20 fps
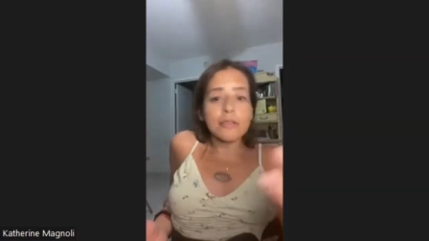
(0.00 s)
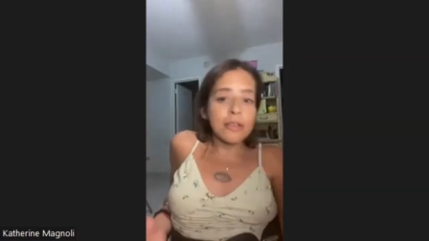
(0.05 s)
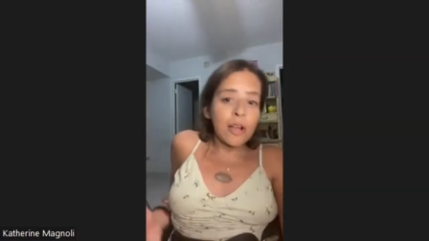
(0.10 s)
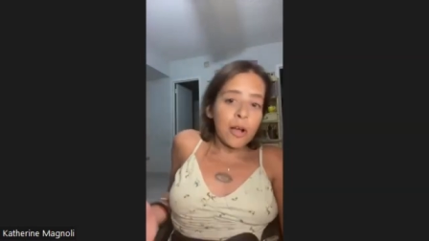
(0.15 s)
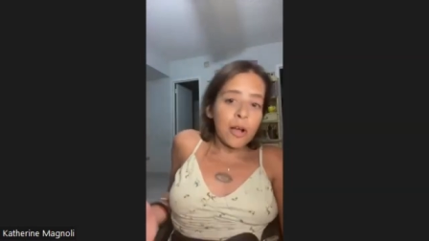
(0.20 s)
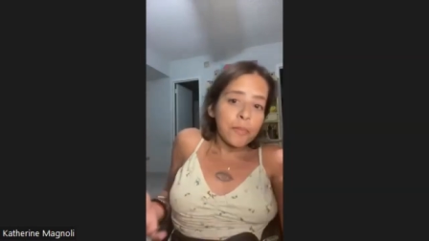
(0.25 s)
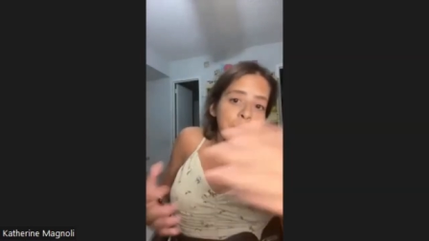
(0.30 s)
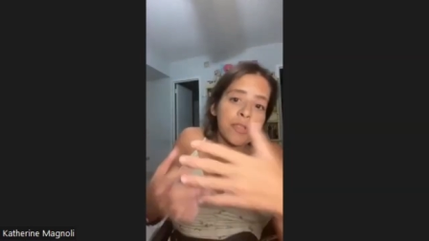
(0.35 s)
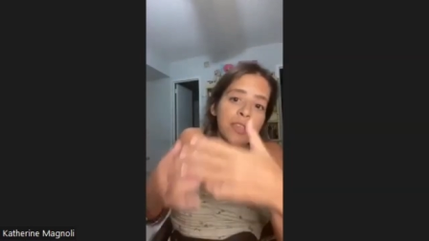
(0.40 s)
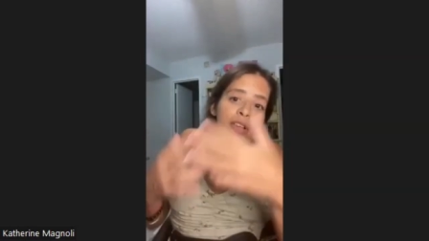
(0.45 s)

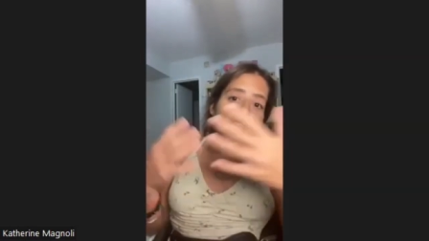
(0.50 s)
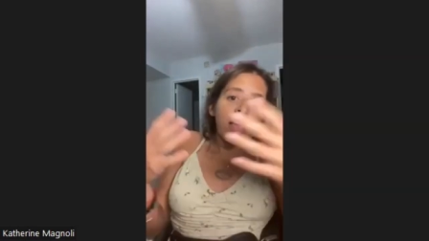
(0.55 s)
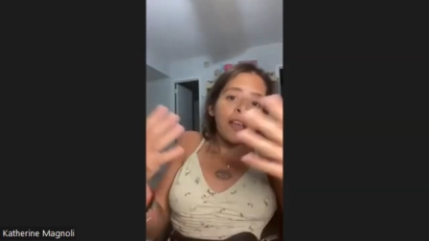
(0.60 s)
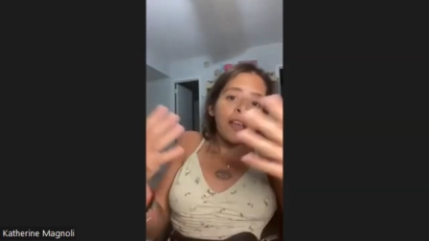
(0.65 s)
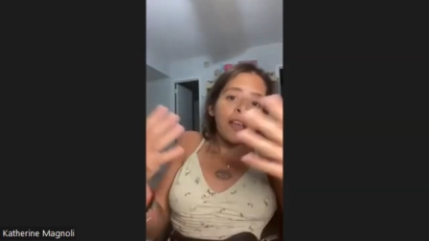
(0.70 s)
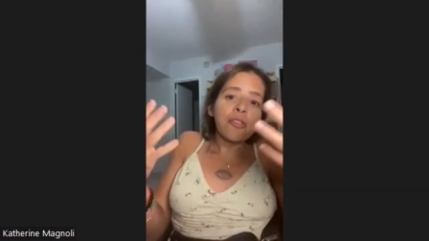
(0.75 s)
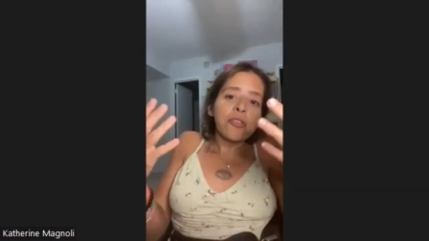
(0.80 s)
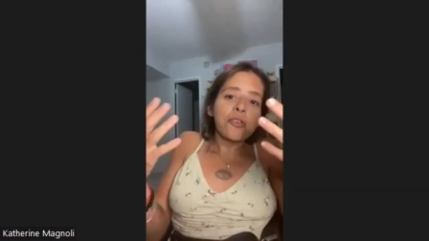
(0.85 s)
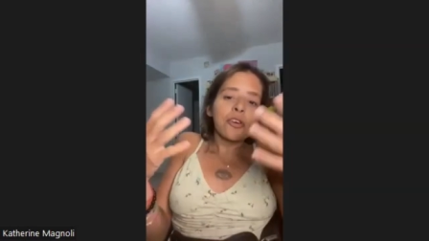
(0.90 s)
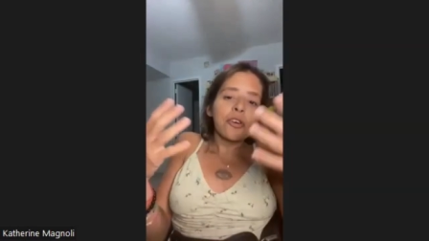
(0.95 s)
come
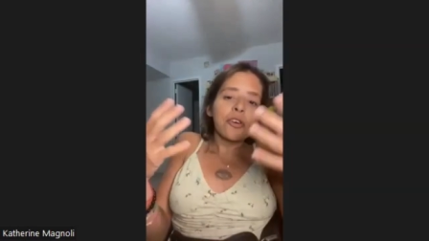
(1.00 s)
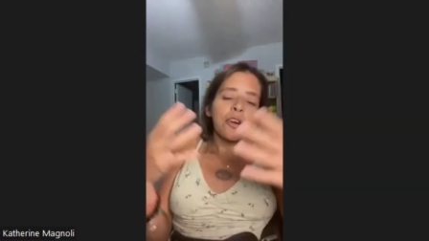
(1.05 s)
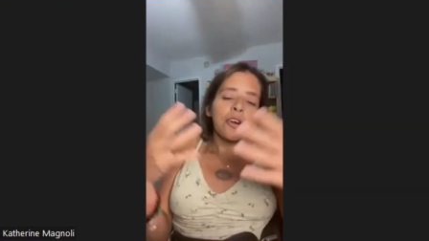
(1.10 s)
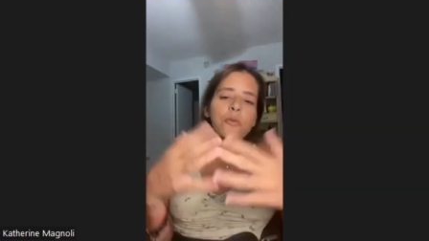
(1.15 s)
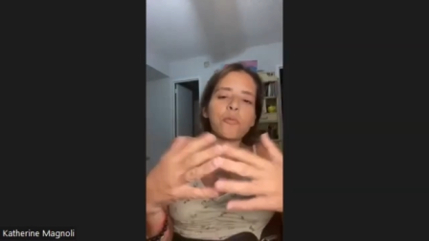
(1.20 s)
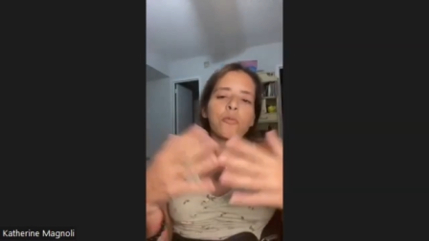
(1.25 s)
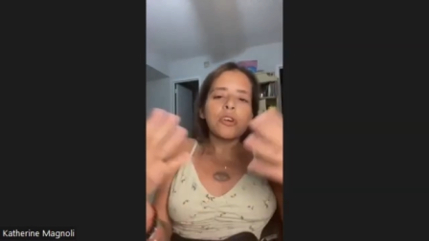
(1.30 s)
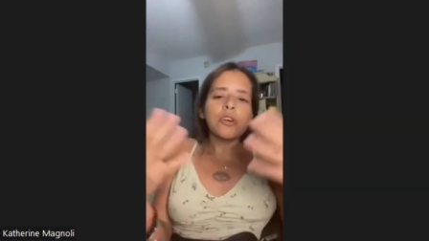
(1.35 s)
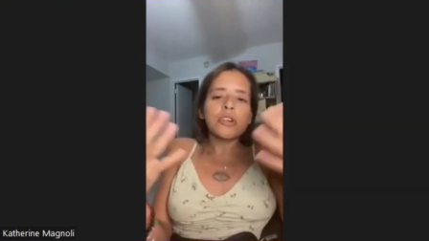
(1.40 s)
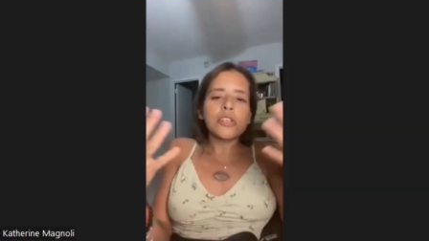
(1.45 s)
together and
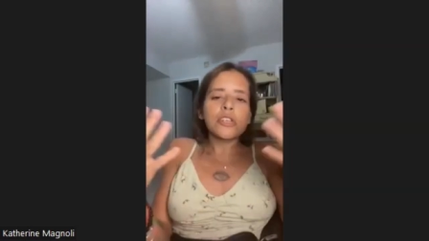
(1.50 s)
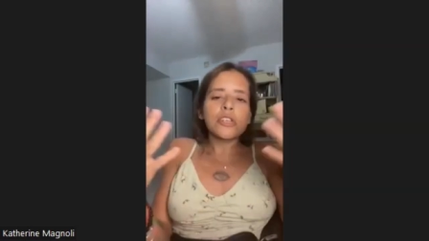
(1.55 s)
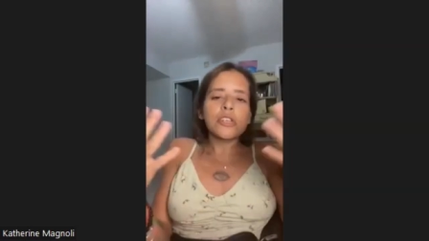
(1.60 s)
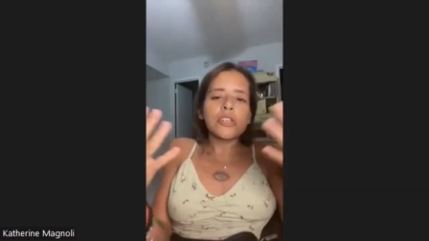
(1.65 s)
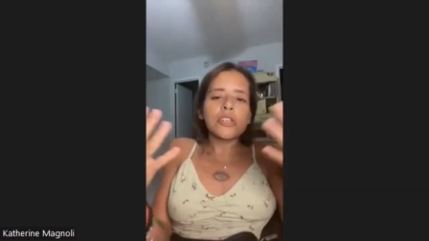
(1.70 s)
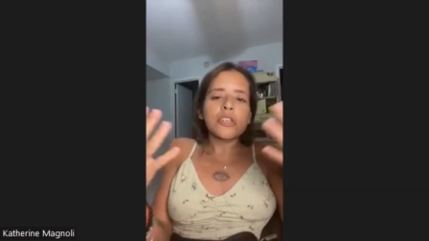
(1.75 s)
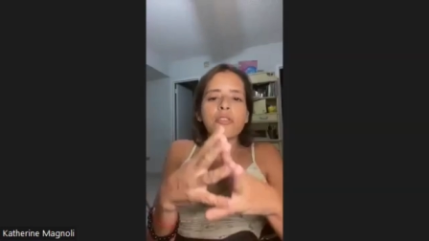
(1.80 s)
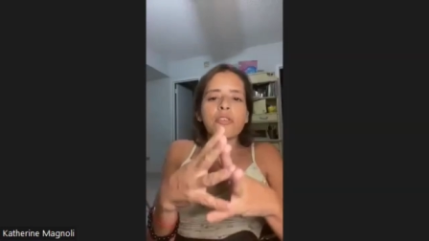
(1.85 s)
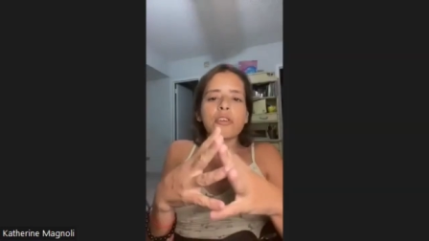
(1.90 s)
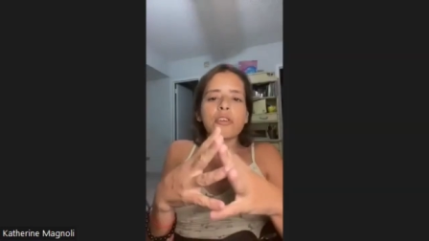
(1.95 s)
work
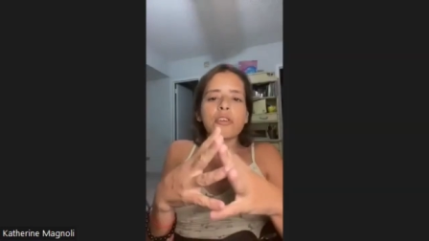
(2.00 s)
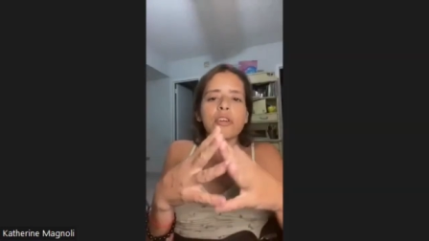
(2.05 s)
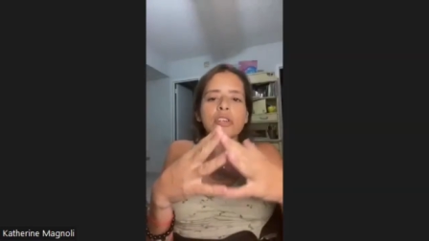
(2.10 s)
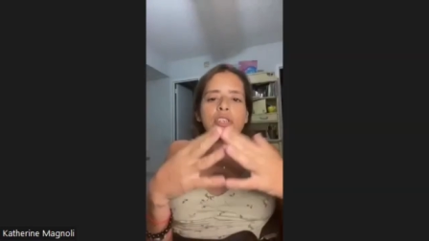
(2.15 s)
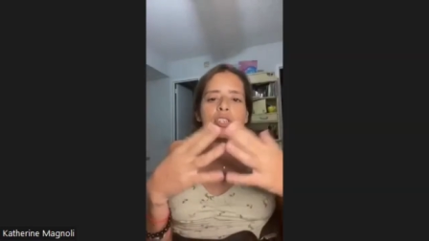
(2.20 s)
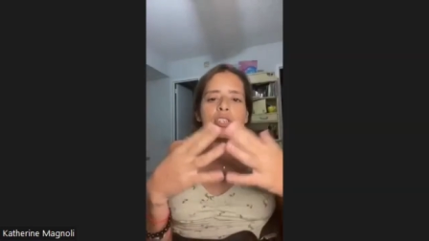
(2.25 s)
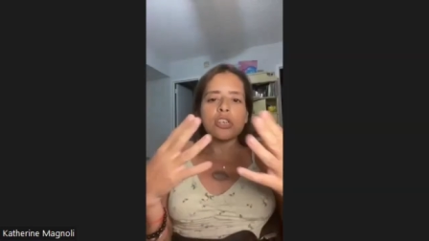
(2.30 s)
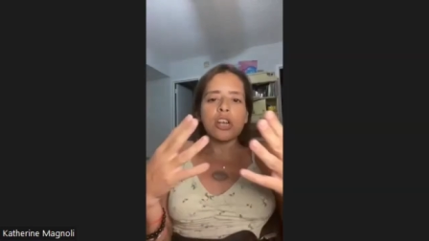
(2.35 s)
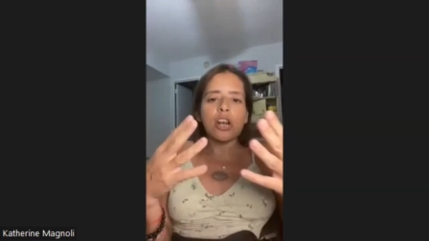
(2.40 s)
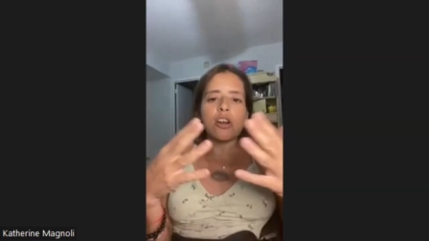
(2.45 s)
together and
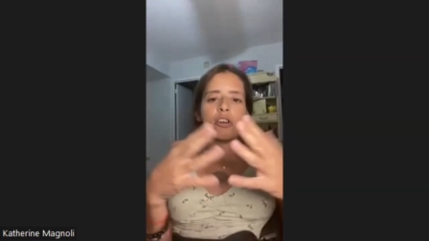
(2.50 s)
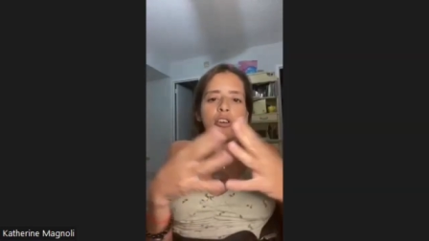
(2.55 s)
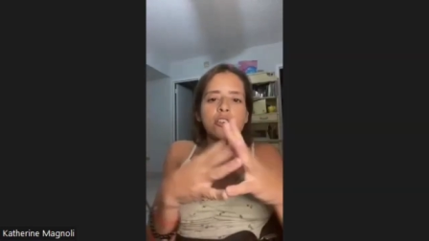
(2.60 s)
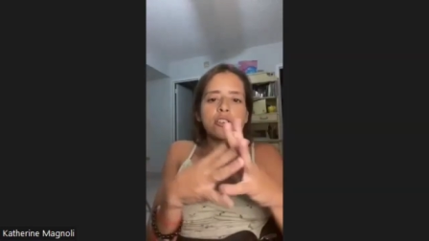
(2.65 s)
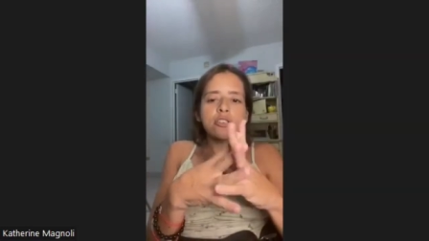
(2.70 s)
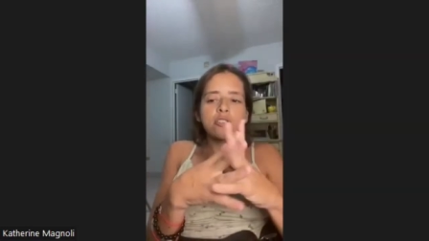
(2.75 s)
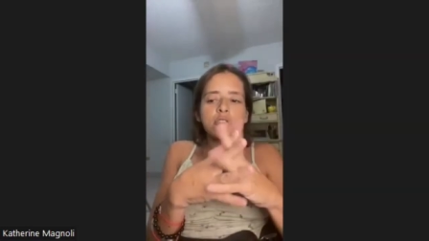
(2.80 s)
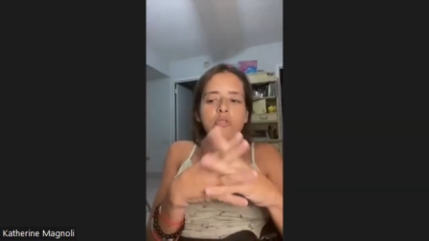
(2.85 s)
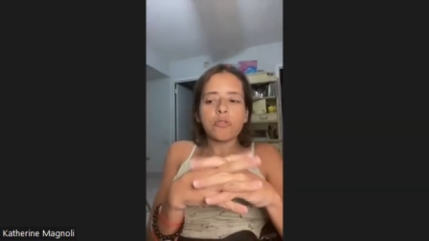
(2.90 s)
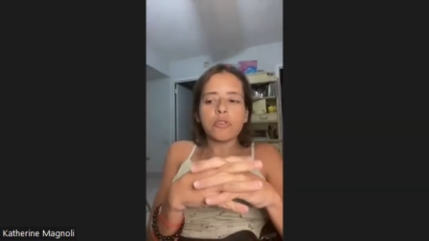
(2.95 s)
share
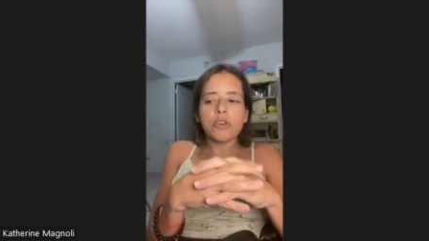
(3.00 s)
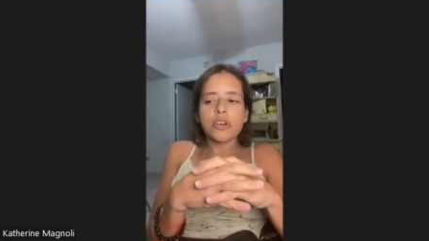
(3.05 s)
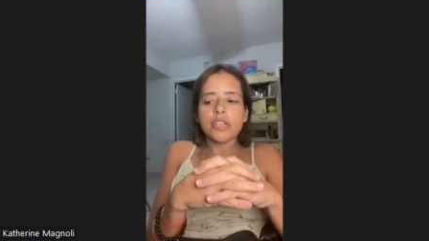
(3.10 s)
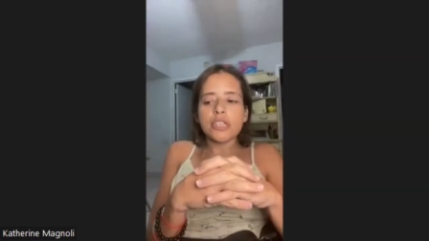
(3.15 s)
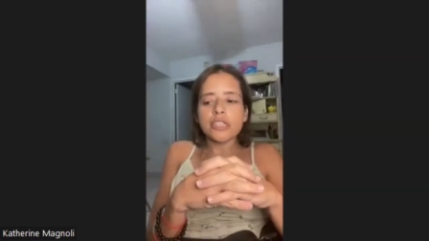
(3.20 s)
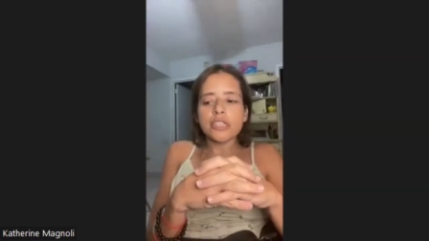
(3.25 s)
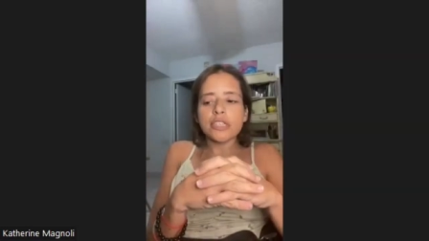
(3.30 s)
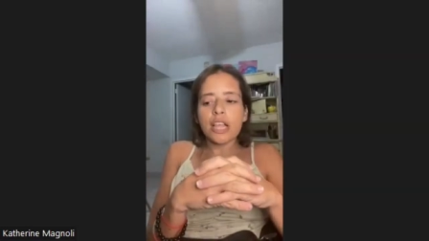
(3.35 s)
stories.